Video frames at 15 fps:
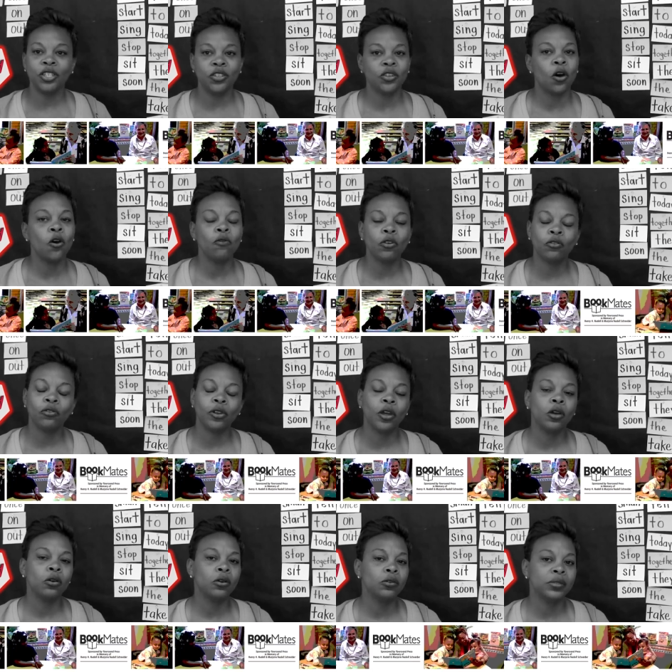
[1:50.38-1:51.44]
just
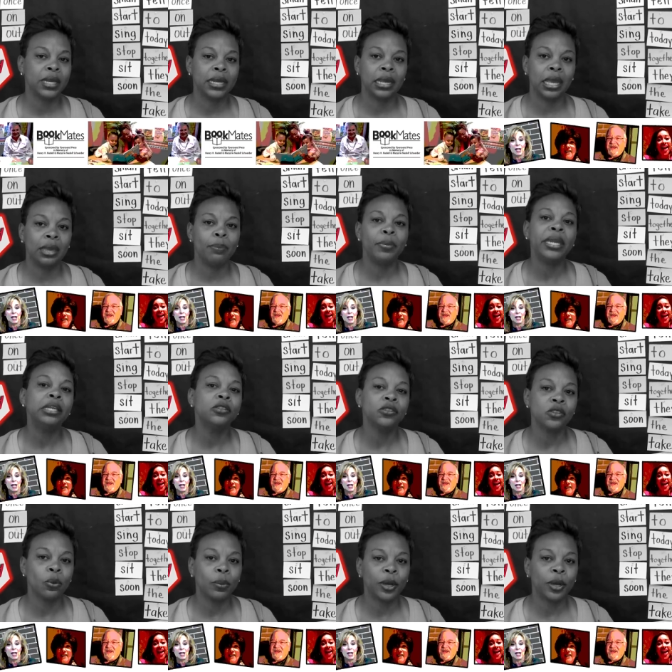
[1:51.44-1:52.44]
overflows and it, it, means so